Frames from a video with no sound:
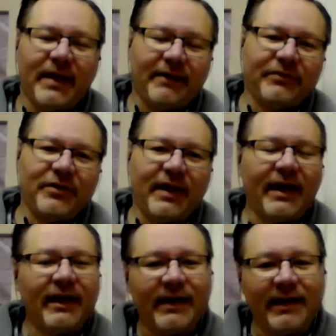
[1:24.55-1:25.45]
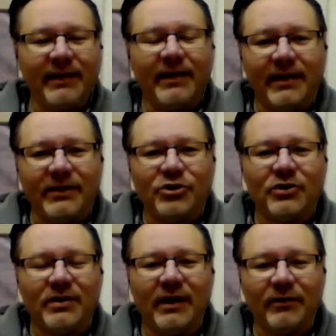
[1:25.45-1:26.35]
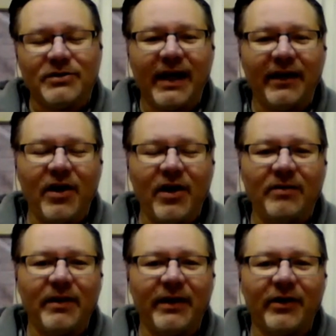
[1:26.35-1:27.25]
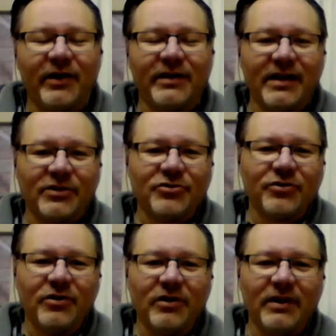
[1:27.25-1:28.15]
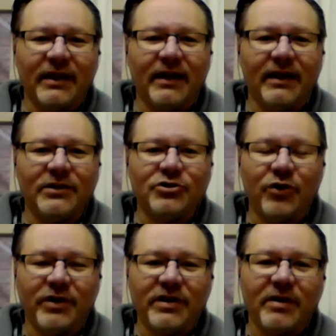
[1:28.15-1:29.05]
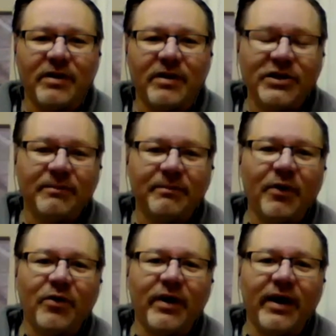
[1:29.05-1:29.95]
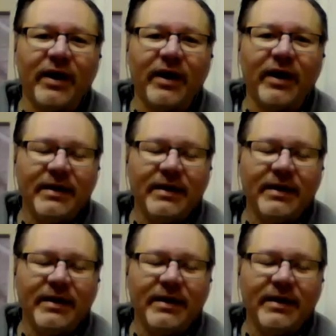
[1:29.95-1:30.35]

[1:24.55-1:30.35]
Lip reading: After that, I was hired on by Architectural and joined the apprenticeship program,